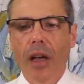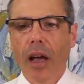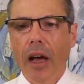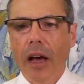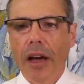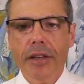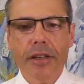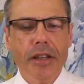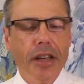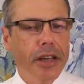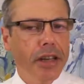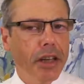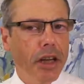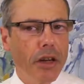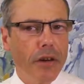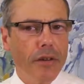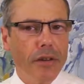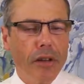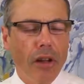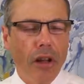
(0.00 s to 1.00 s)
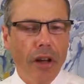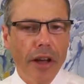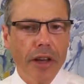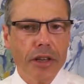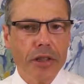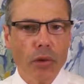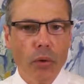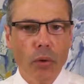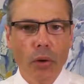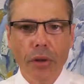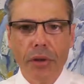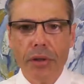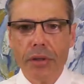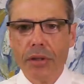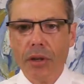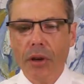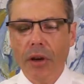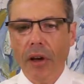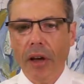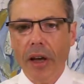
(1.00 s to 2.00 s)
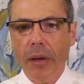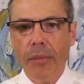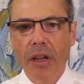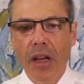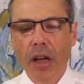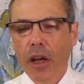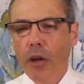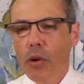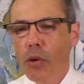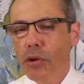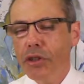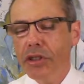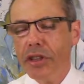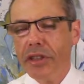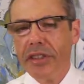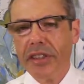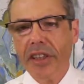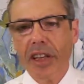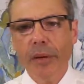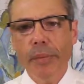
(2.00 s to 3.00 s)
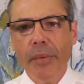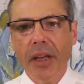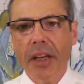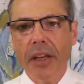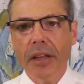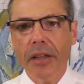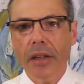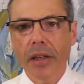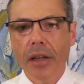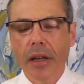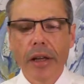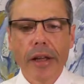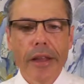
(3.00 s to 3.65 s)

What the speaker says: I take care of clients all the time who just come in.